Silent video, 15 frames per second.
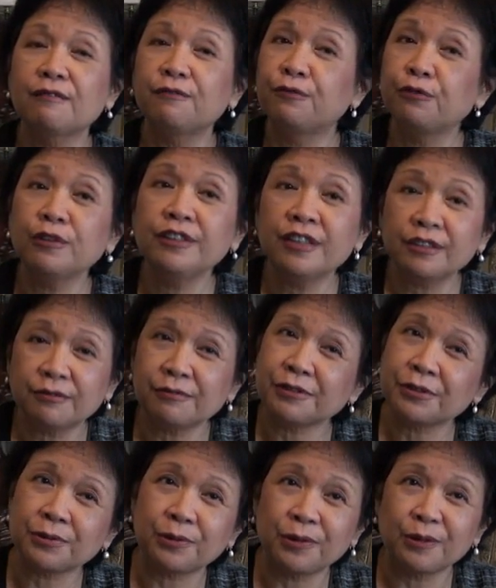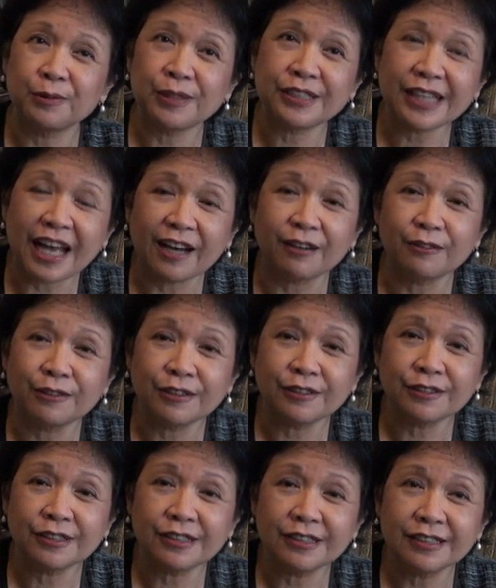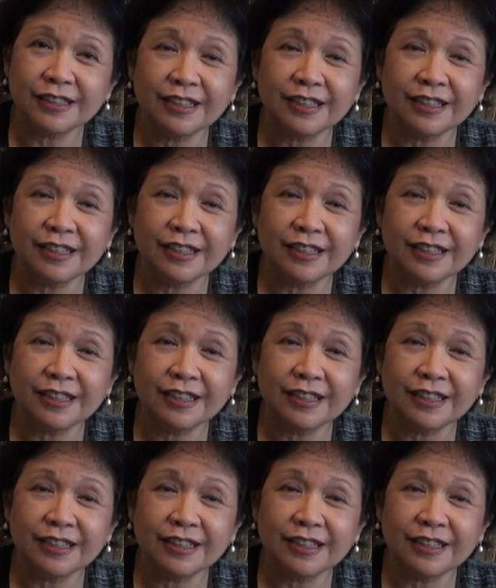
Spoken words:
food that was always ours